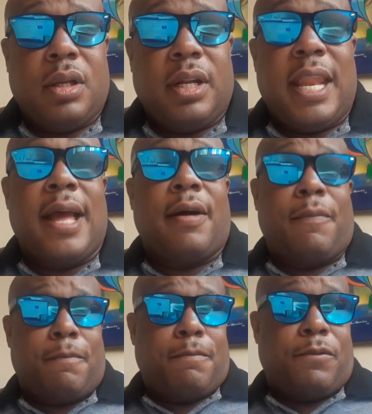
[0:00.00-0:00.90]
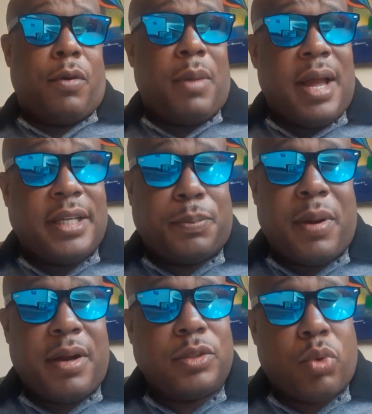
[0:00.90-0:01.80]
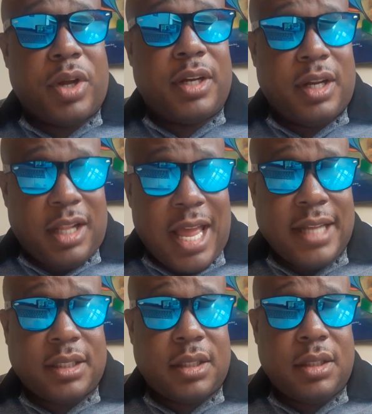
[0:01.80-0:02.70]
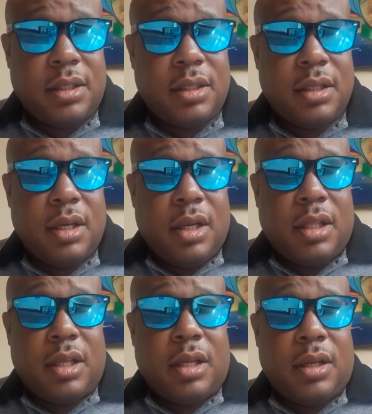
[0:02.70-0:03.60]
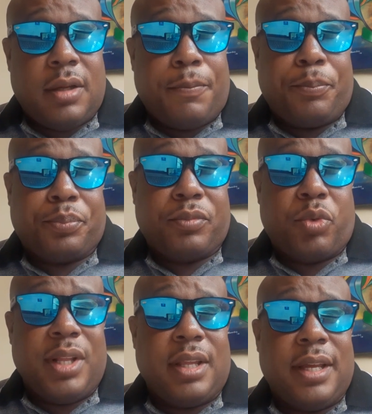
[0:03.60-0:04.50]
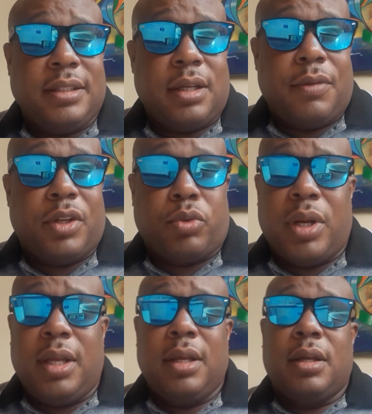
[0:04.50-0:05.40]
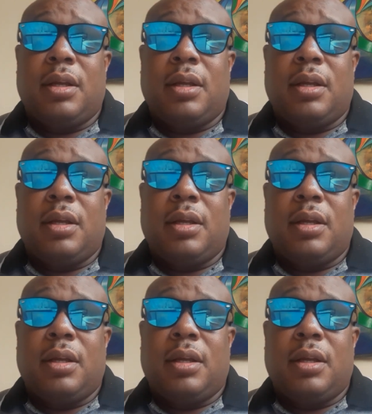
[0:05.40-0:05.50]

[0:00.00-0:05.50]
Now, from my experience working in Alaska, the 3